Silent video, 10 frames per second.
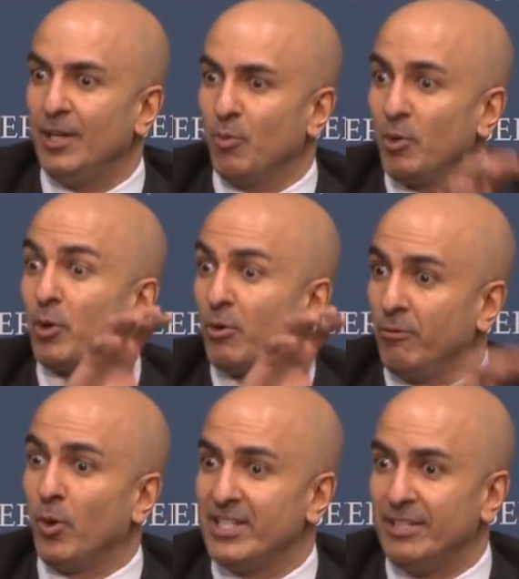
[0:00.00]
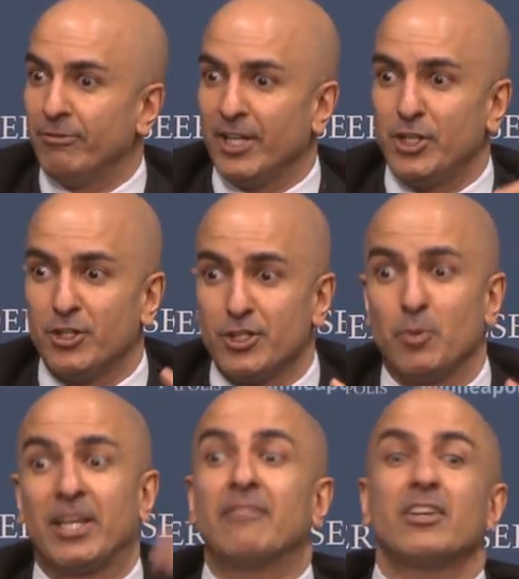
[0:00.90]
We want to avoid deflation, so
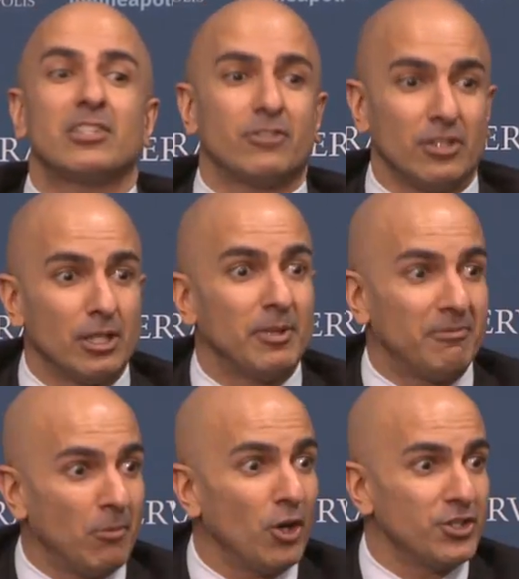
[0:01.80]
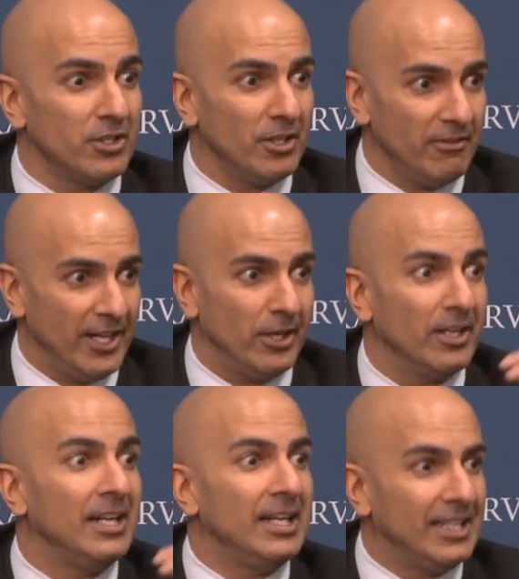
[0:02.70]
we give ourselves a little bit of margin of
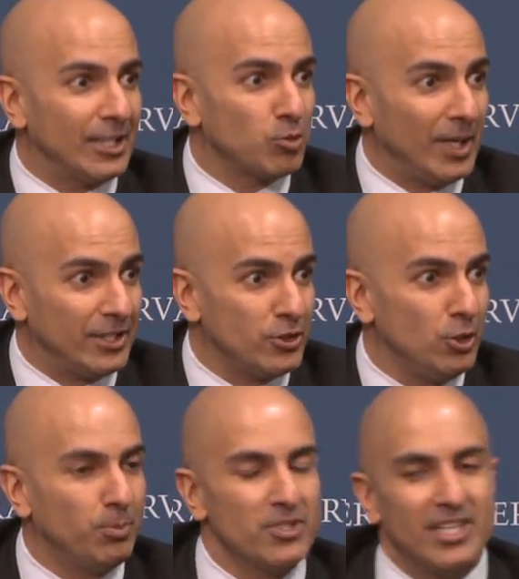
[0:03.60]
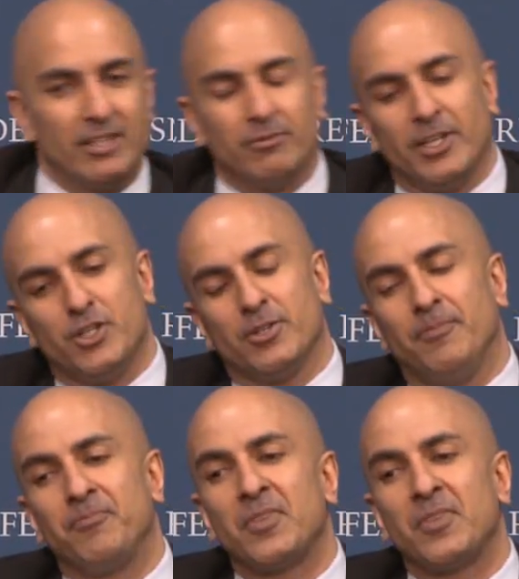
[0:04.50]
error. That's why it's 2% inflation.